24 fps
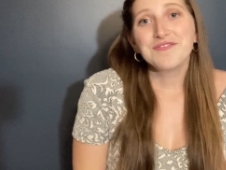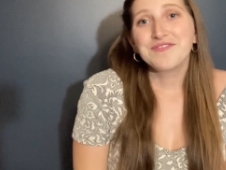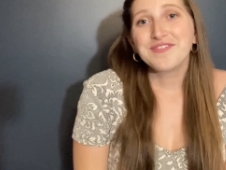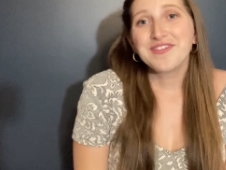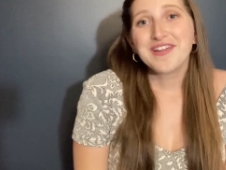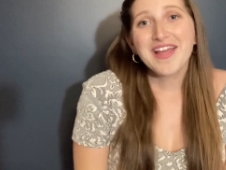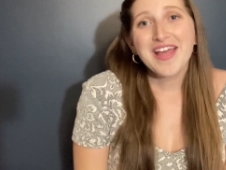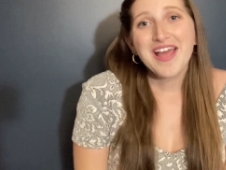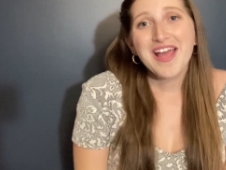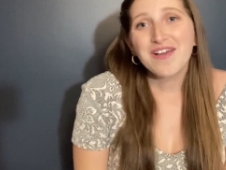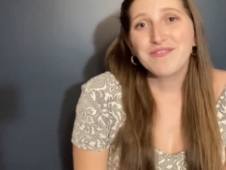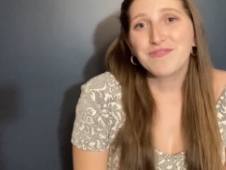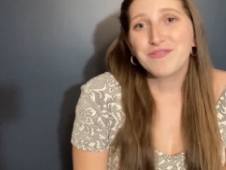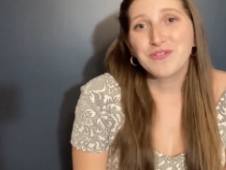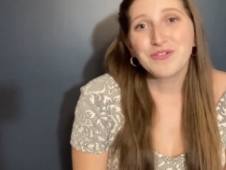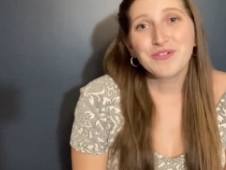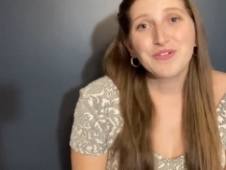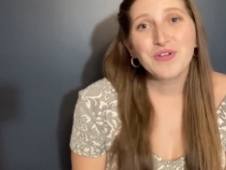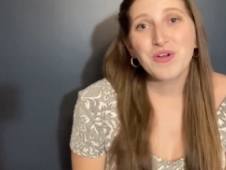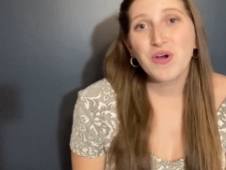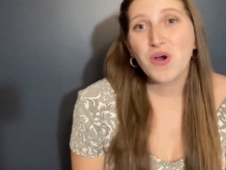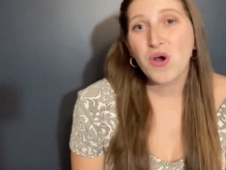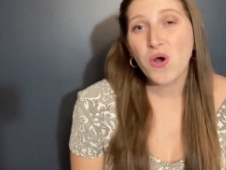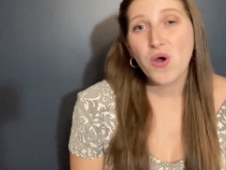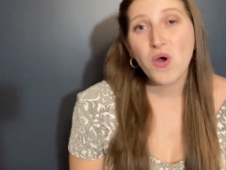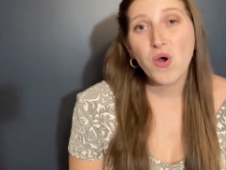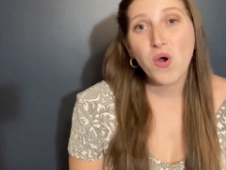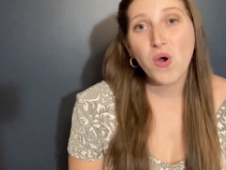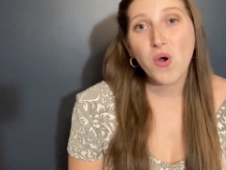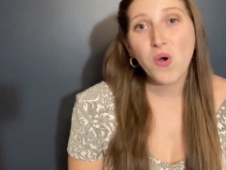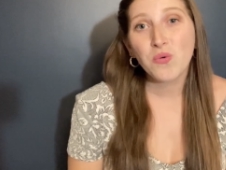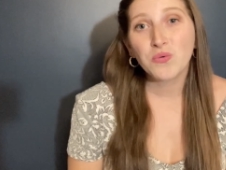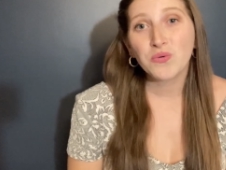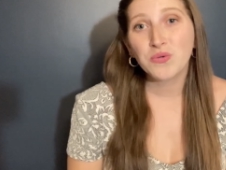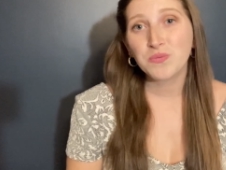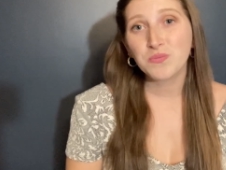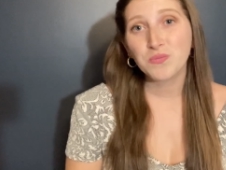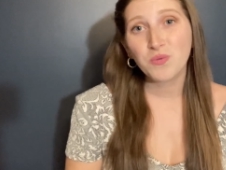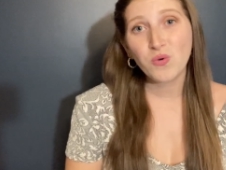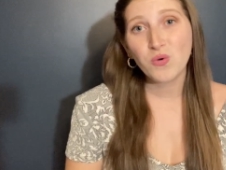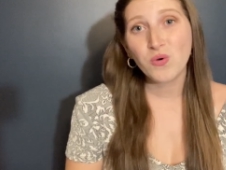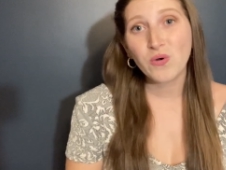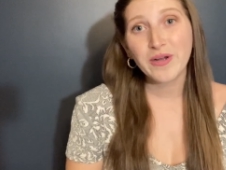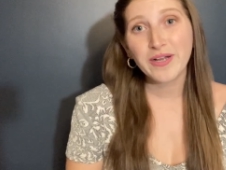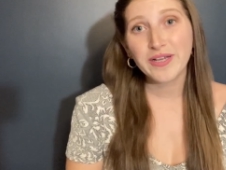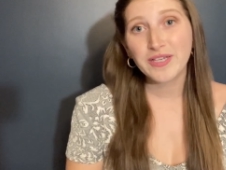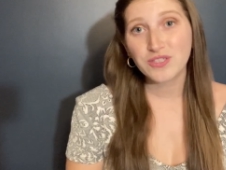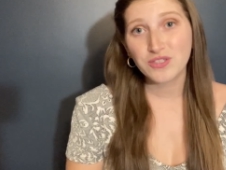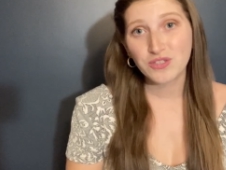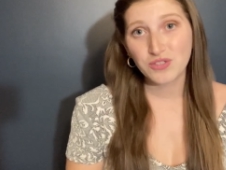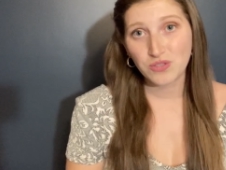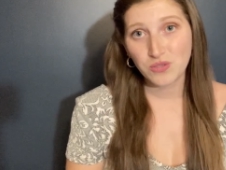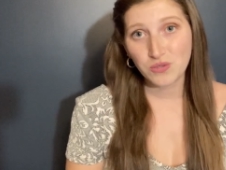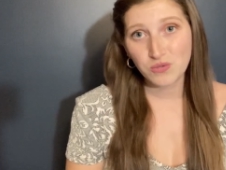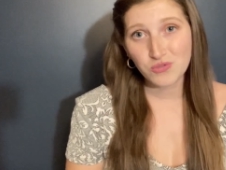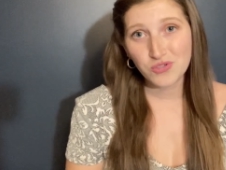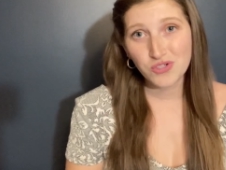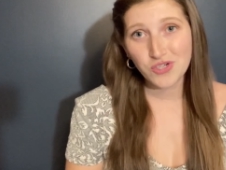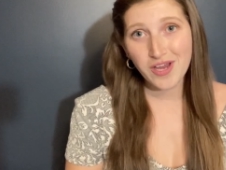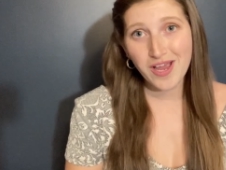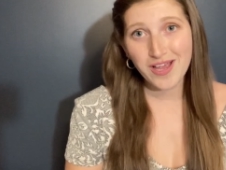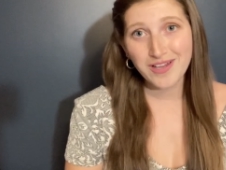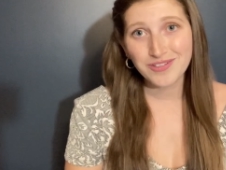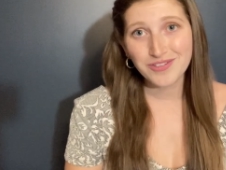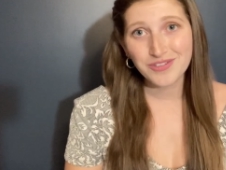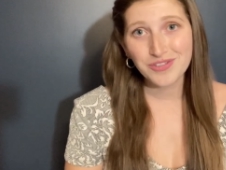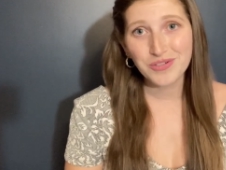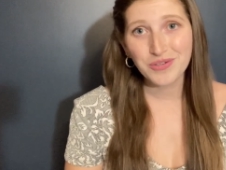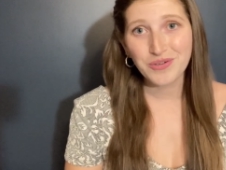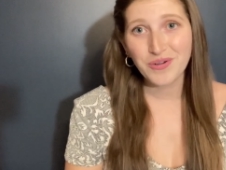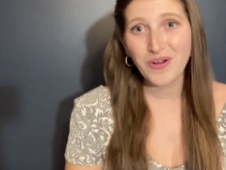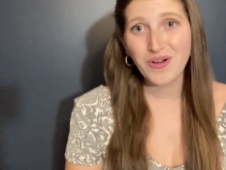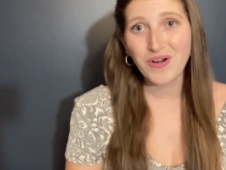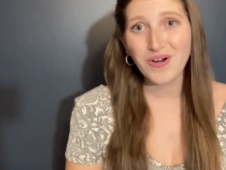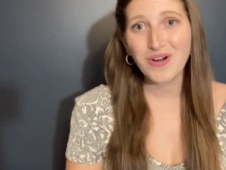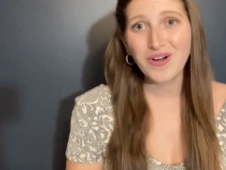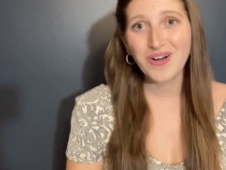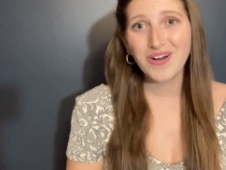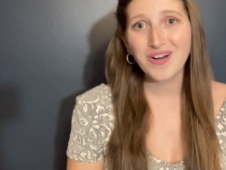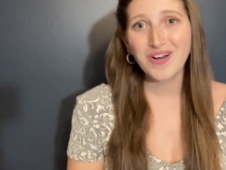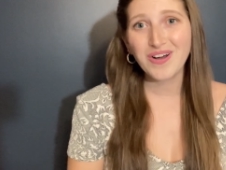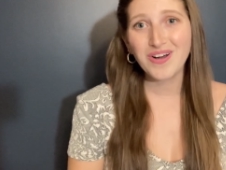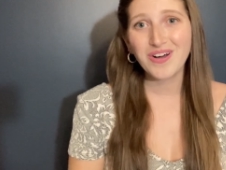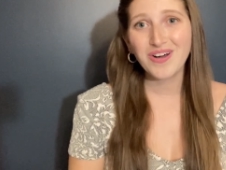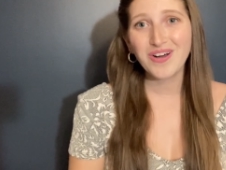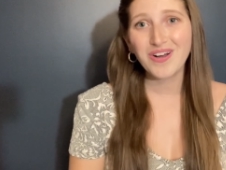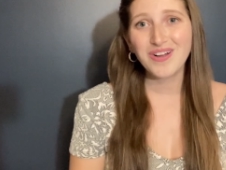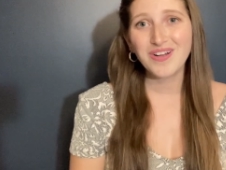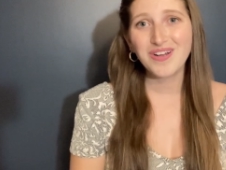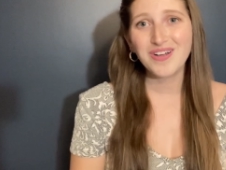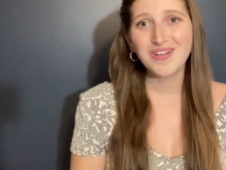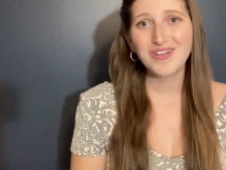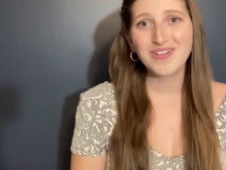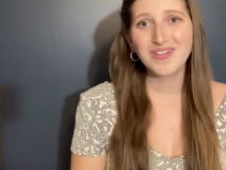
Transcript: I've never known a boy so gentle